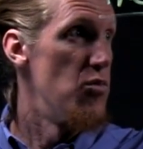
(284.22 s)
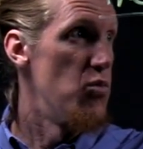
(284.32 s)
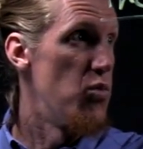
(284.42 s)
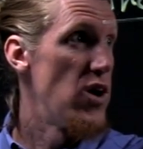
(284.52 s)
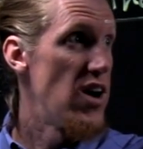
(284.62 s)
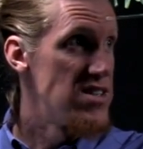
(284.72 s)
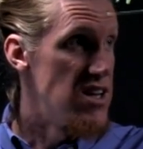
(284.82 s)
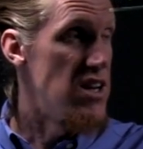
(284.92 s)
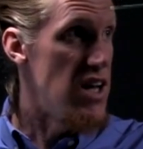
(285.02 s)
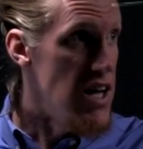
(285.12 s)
whereas
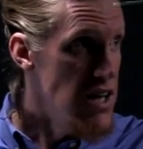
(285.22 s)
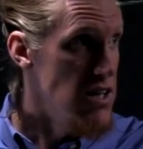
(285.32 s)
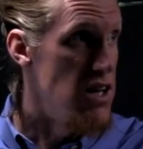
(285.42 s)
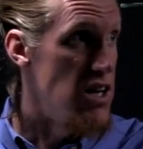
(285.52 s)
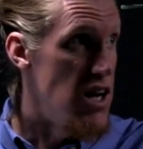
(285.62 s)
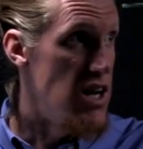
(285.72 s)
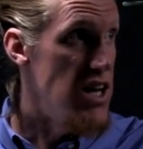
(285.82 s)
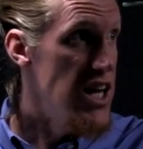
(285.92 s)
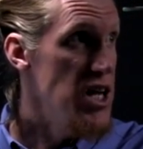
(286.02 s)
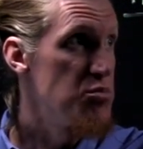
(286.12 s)
in
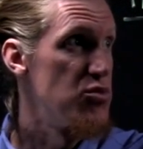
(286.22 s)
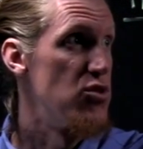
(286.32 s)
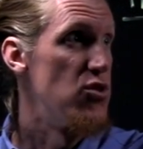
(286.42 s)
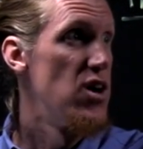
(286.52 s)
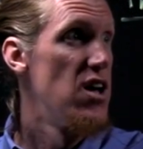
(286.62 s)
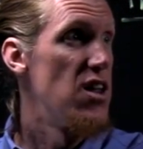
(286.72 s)
Hebrew,